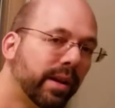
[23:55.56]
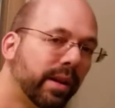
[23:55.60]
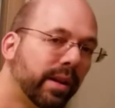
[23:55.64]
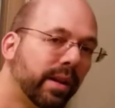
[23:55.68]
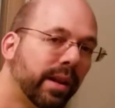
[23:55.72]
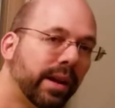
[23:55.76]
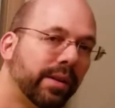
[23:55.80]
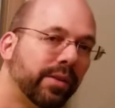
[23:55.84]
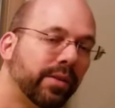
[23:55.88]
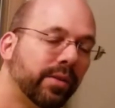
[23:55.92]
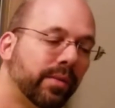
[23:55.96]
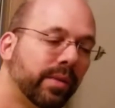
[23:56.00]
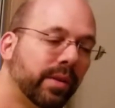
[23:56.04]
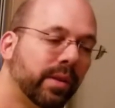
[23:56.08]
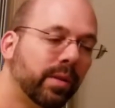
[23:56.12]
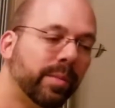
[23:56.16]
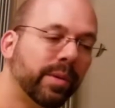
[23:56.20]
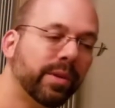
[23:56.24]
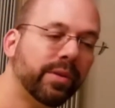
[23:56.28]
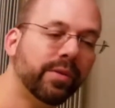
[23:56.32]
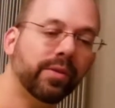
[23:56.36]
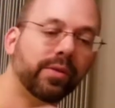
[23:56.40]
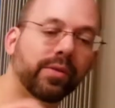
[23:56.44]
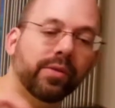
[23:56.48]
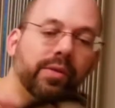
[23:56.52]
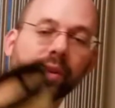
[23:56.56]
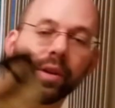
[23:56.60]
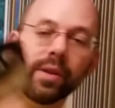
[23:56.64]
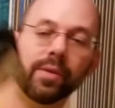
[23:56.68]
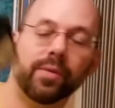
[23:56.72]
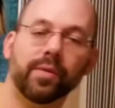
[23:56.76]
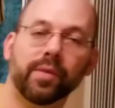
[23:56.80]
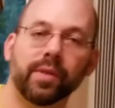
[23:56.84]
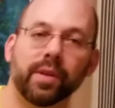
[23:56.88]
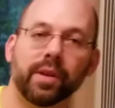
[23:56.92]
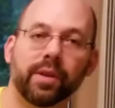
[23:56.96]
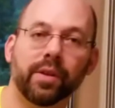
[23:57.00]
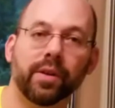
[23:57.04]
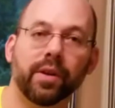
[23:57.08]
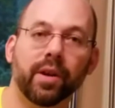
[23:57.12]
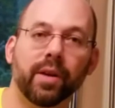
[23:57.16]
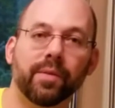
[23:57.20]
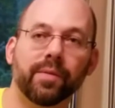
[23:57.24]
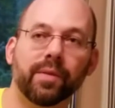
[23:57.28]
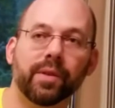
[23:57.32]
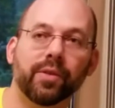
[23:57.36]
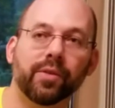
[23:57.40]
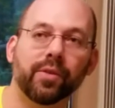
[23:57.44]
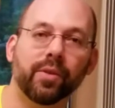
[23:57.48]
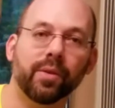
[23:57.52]
lots of little bits of stuff, get a
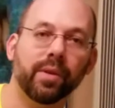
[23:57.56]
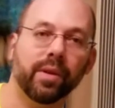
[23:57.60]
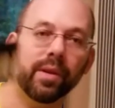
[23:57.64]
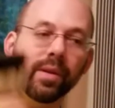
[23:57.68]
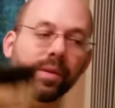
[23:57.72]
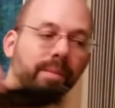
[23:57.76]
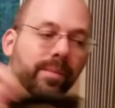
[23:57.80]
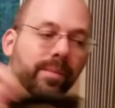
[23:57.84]
coffee screen.